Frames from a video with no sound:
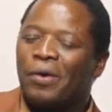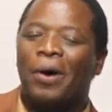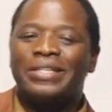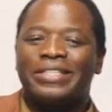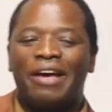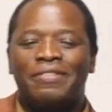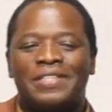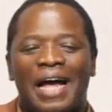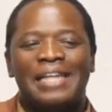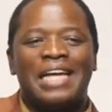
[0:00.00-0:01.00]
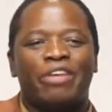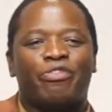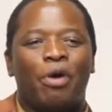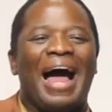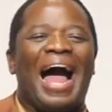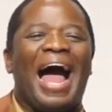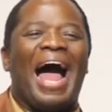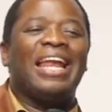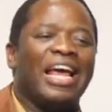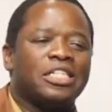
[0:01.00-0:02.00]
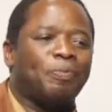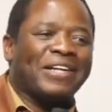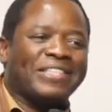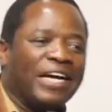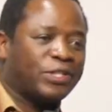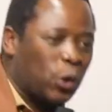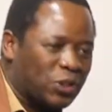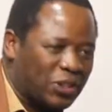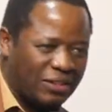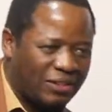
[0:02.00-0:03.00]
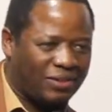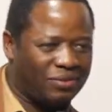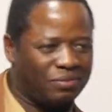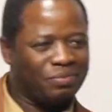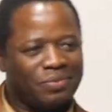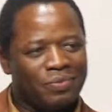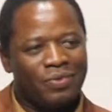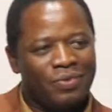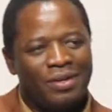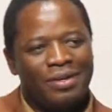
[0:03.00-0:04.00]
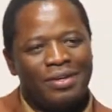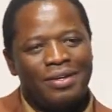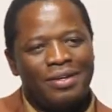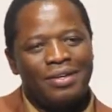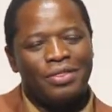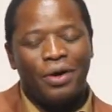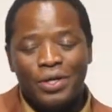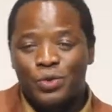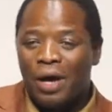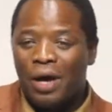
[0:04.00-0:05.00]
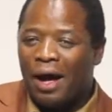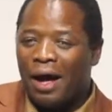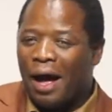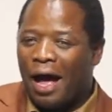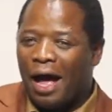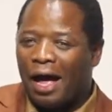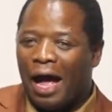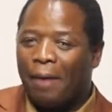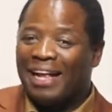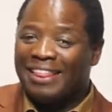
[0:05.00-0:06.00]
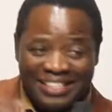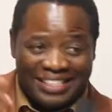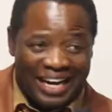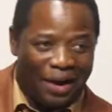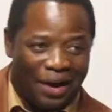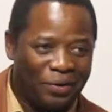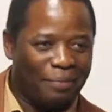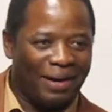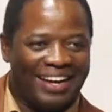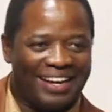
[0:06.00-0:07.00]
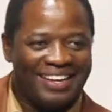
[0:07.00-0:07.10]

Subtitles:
God gives answers from unexpected sources. Those who are they are the